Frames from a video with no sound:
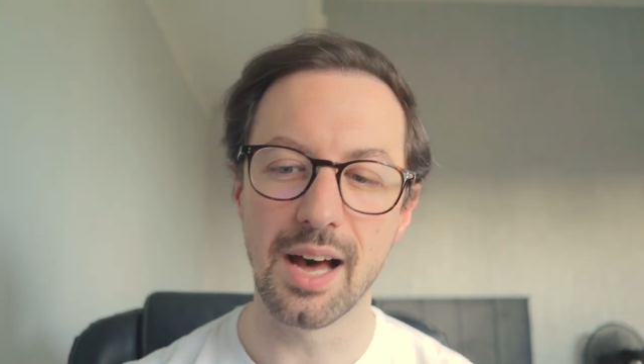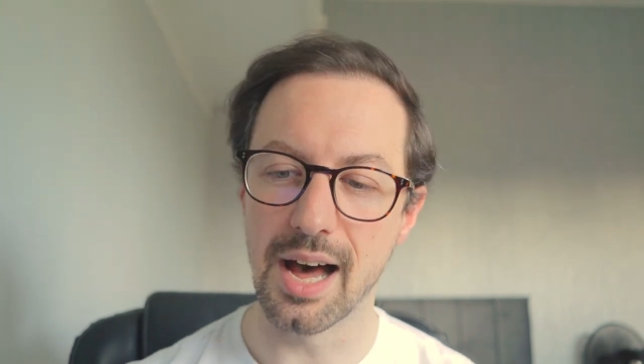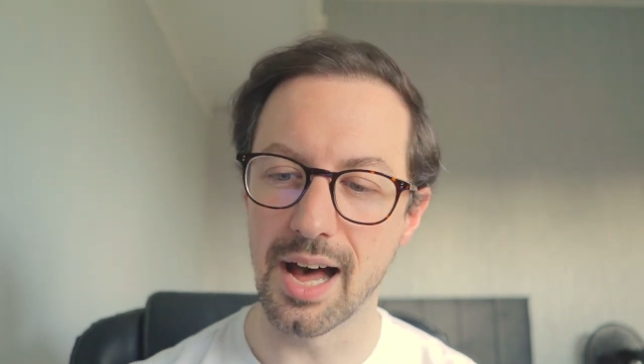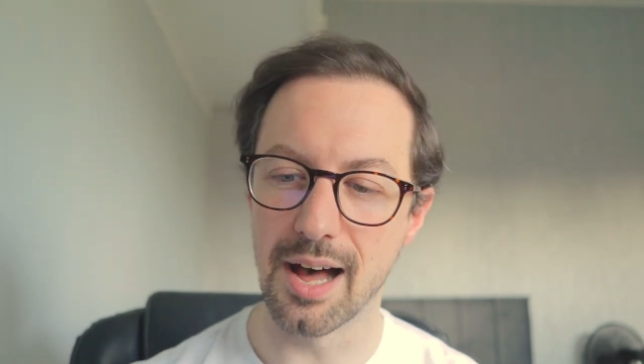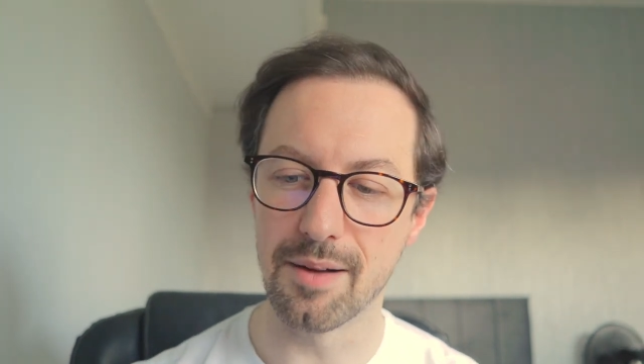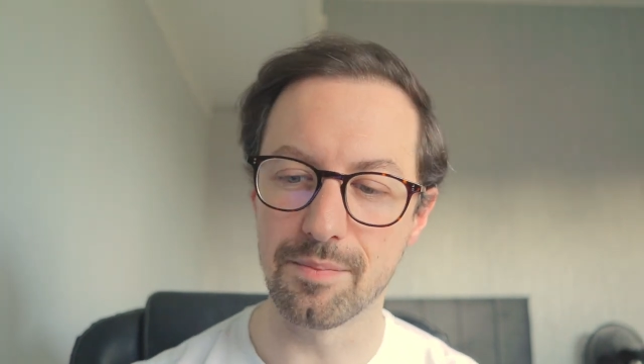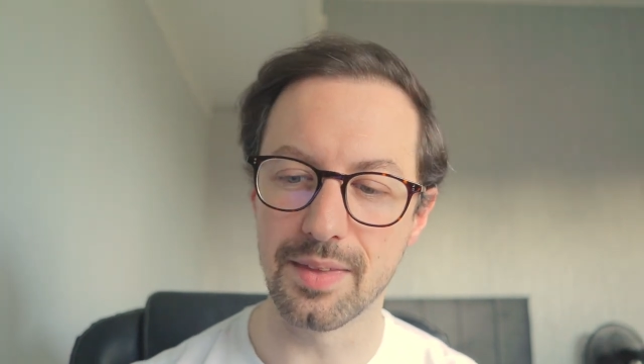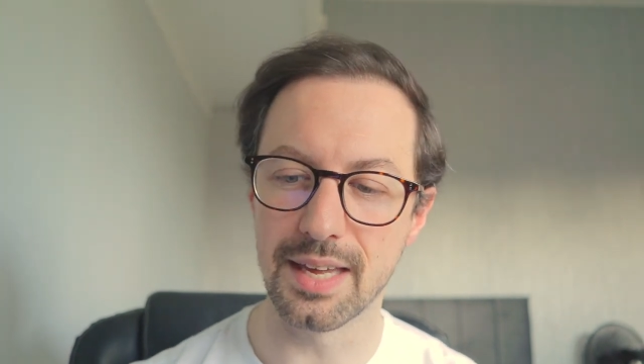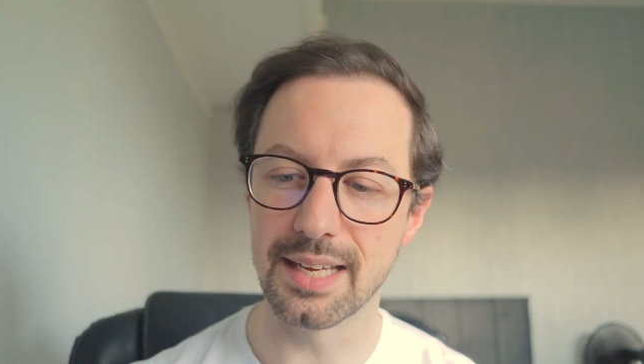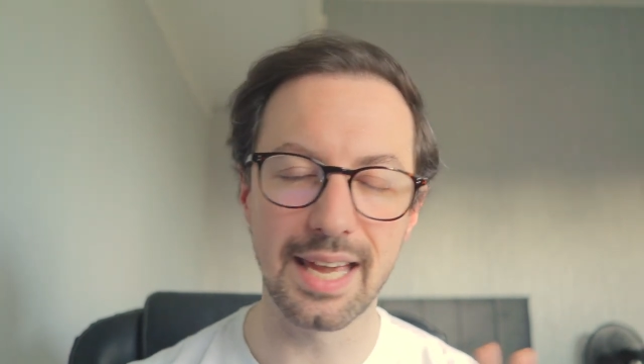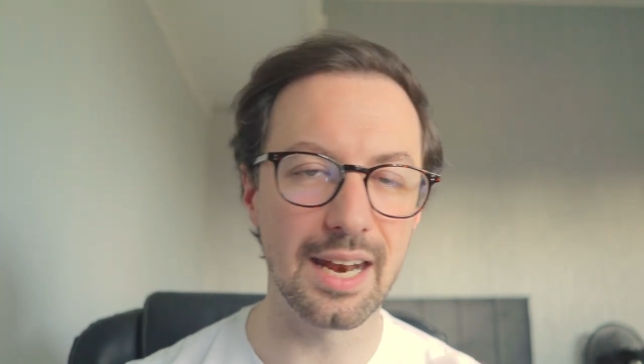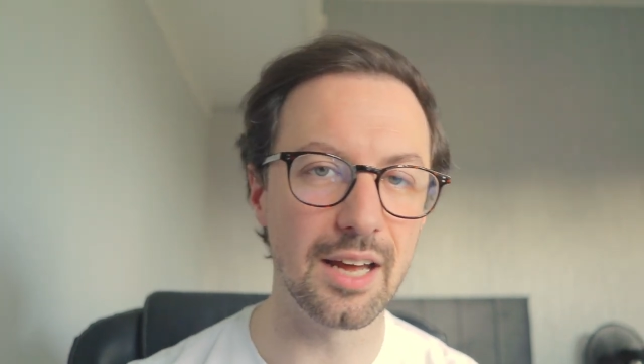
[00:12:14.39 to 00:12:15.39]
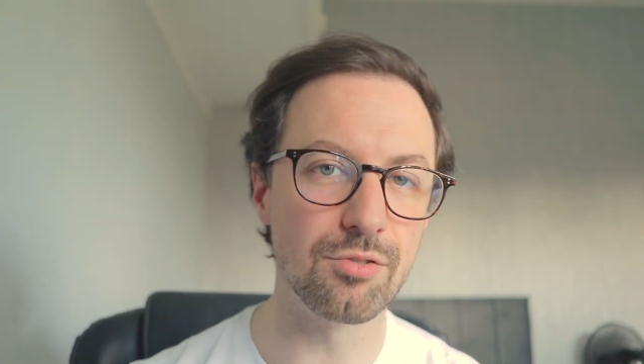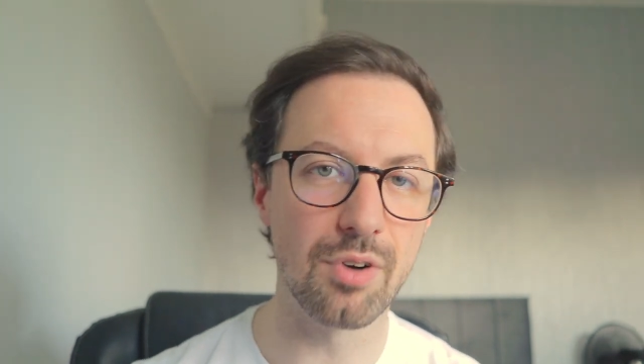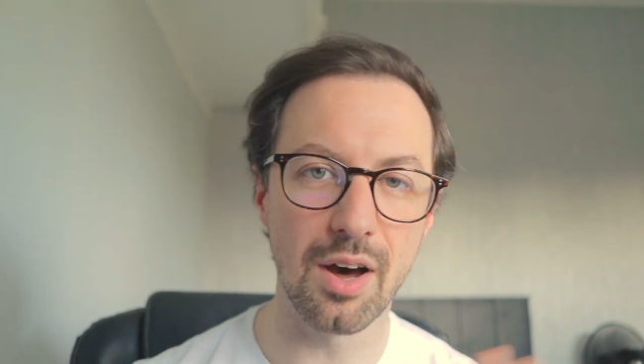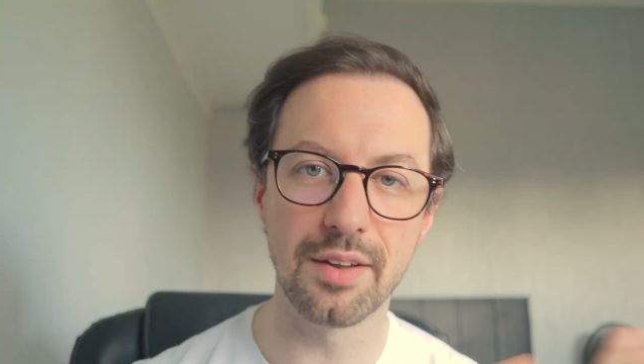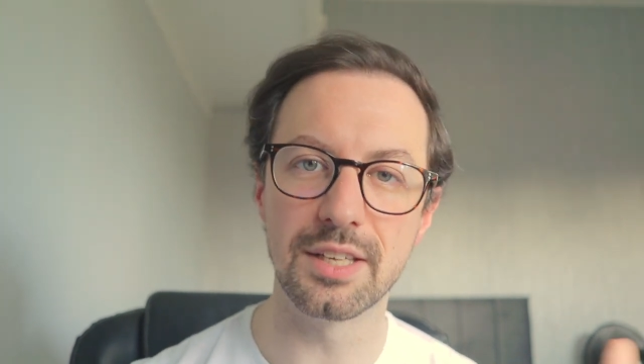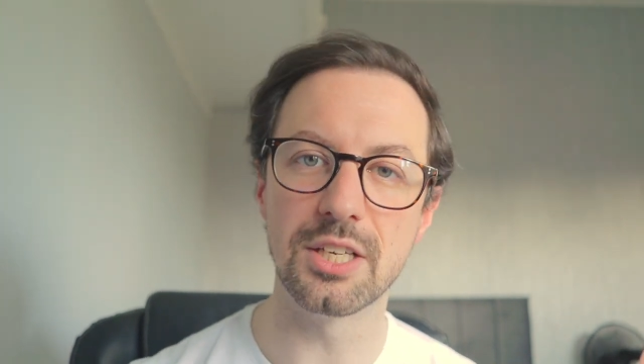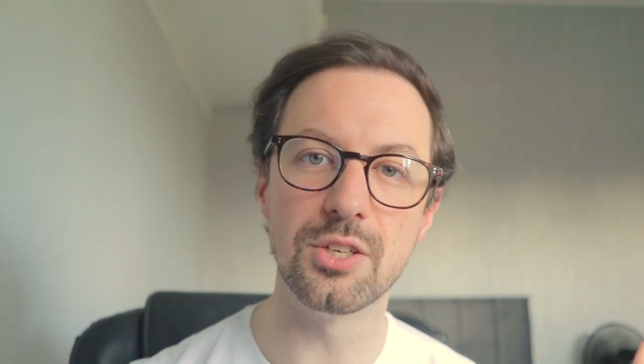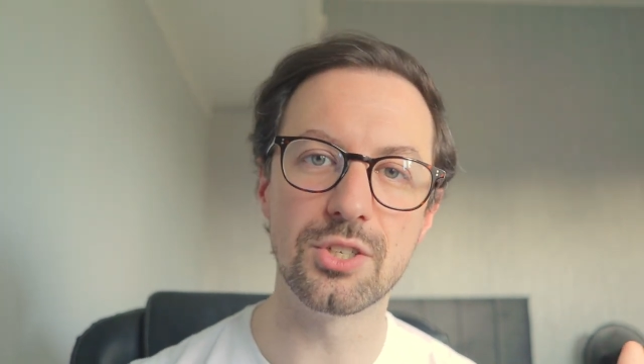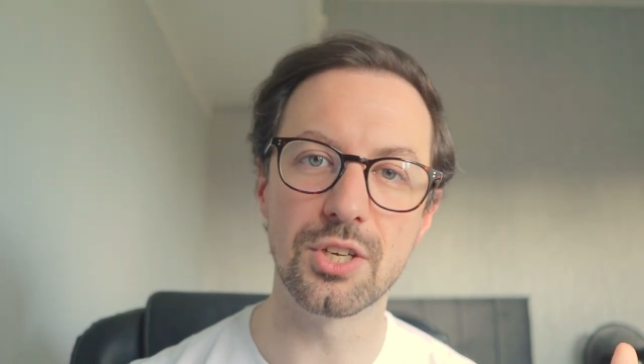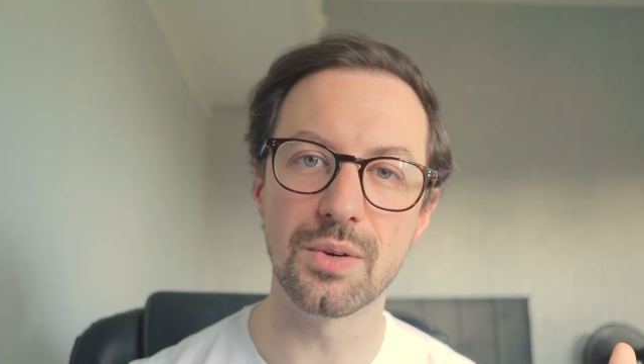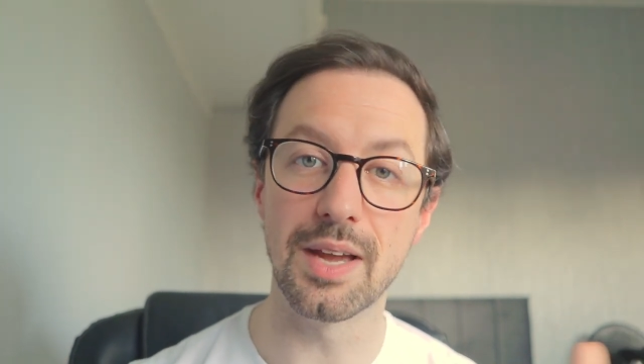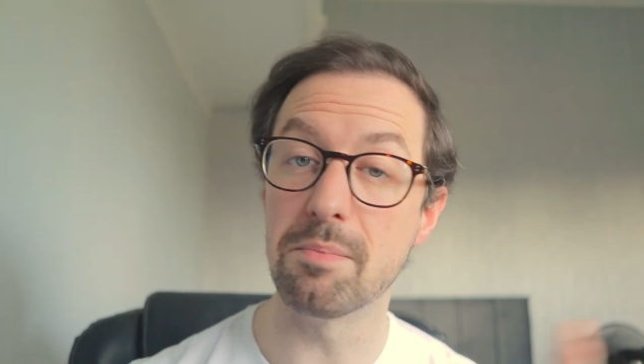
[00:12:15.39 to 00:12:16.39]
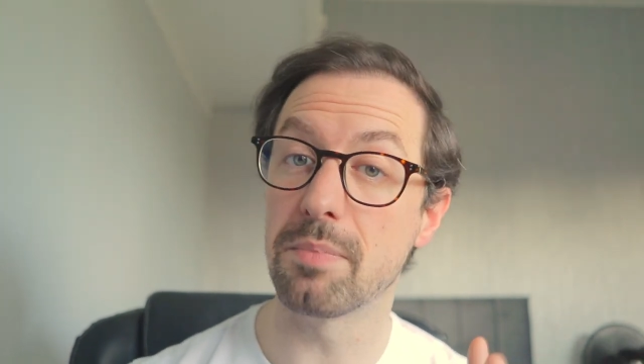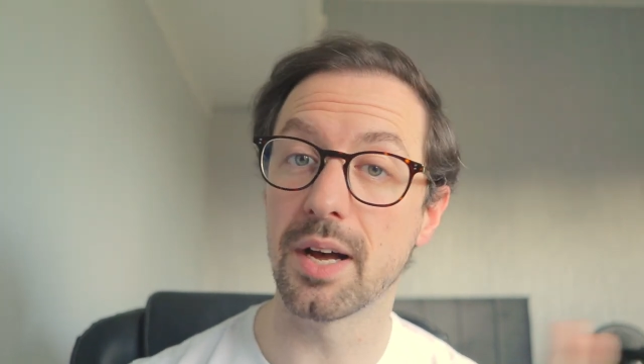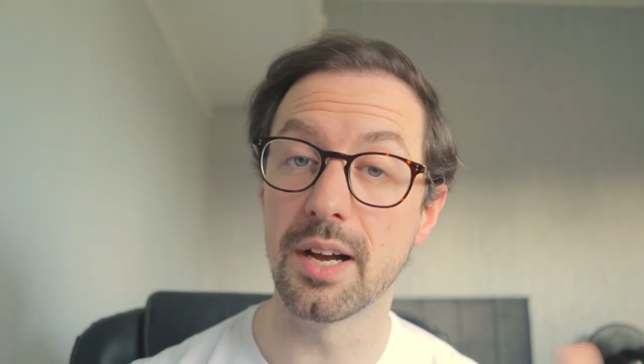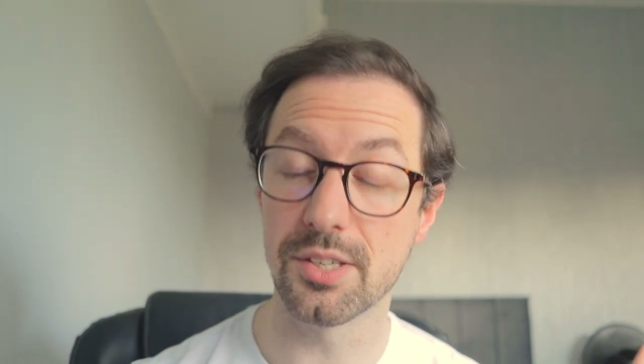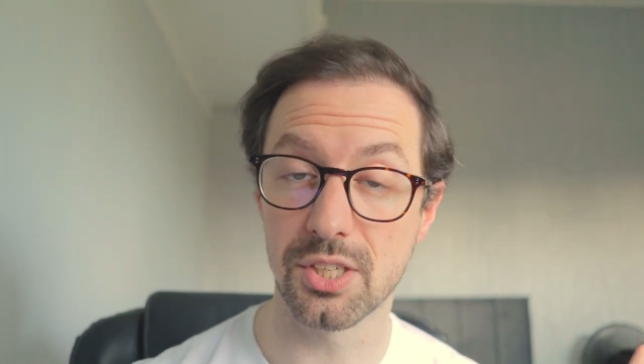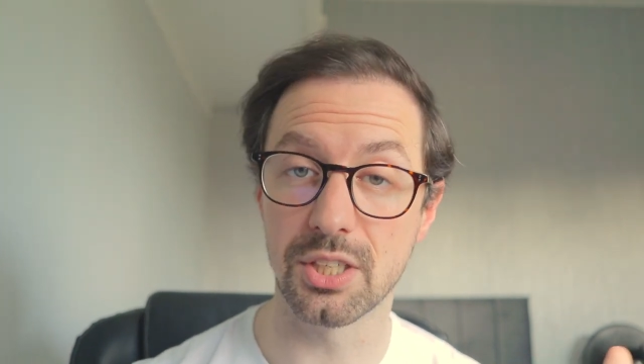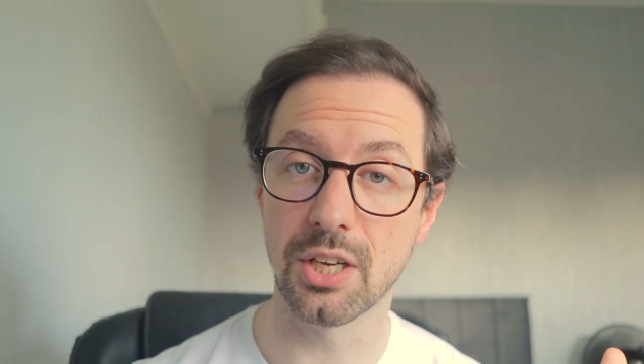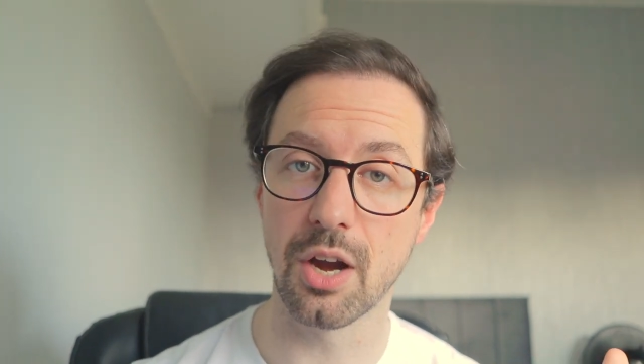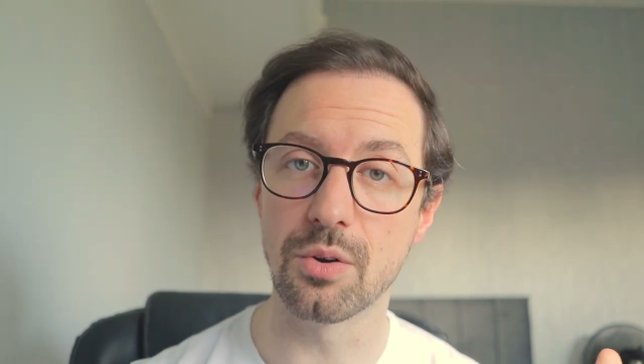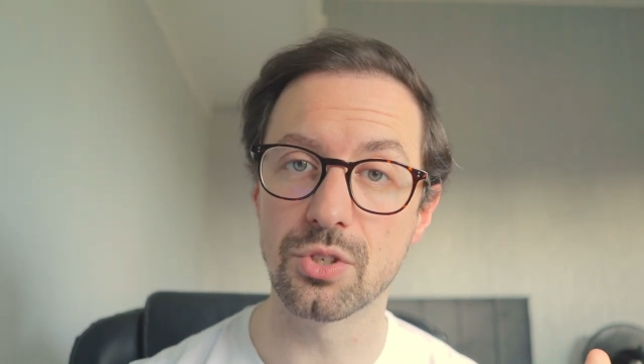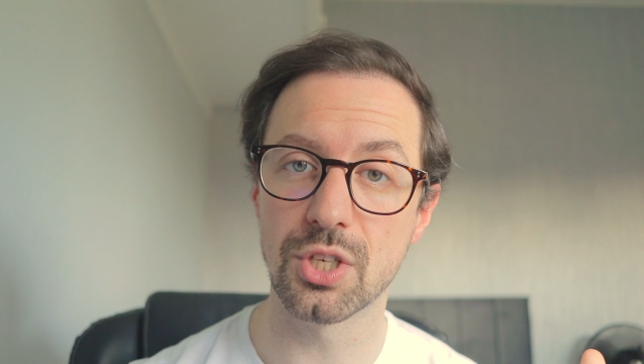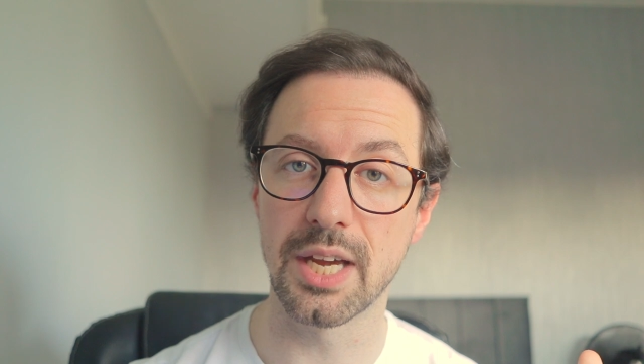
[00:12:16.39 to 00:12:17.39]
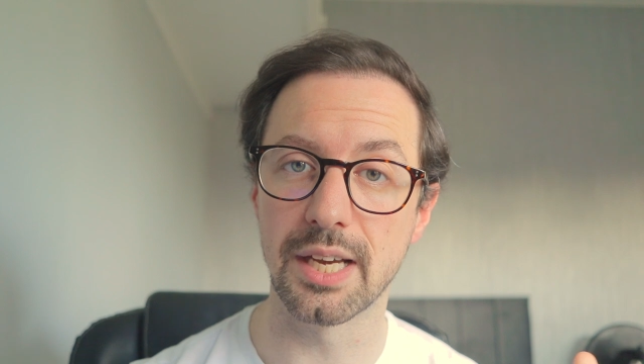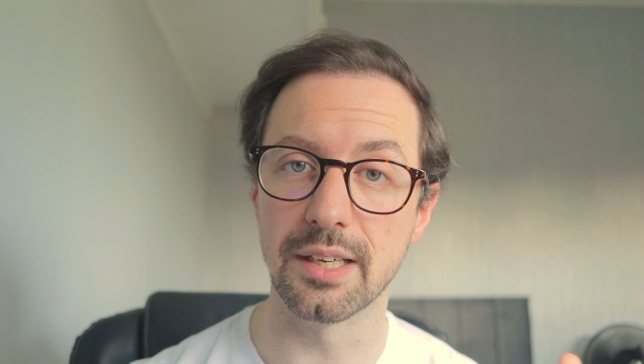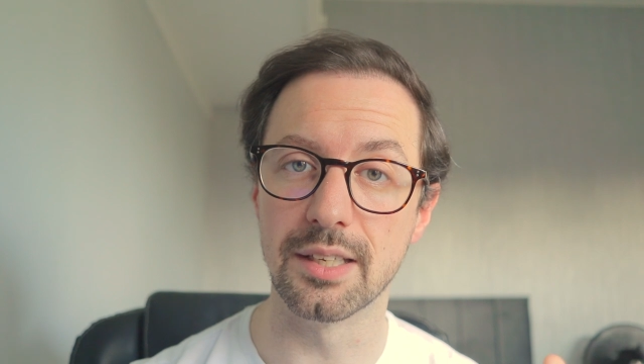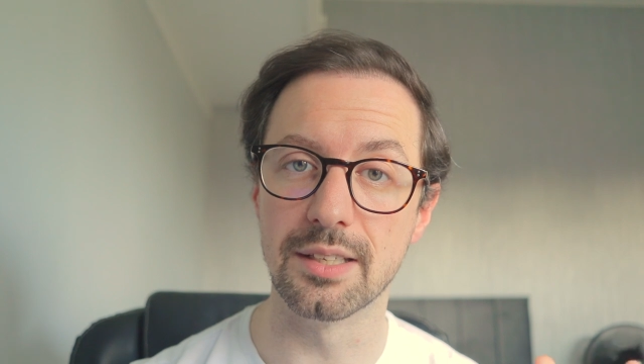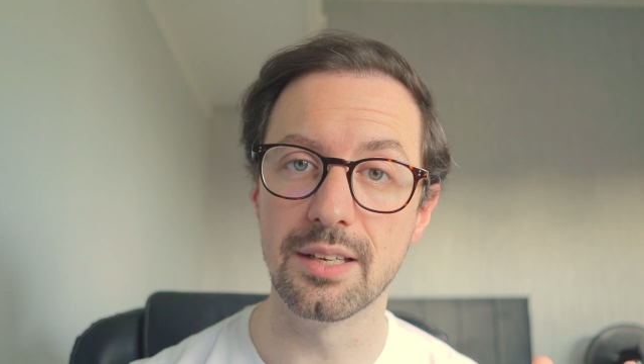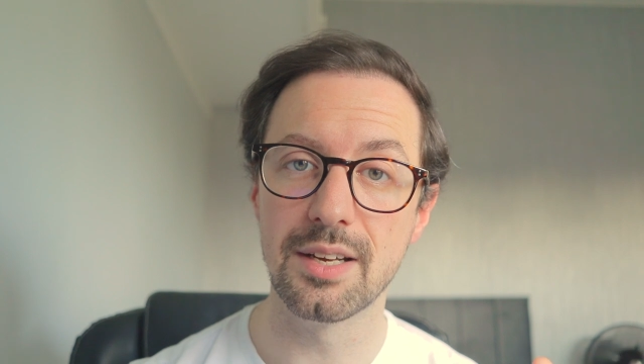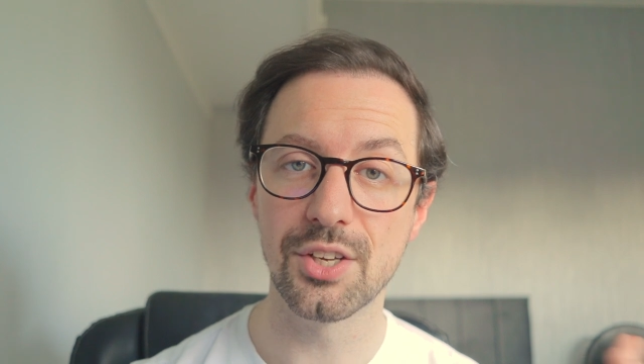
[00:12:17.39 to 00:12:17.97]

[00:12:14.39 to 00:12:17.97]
And again, I'd rather you do in-person coaching and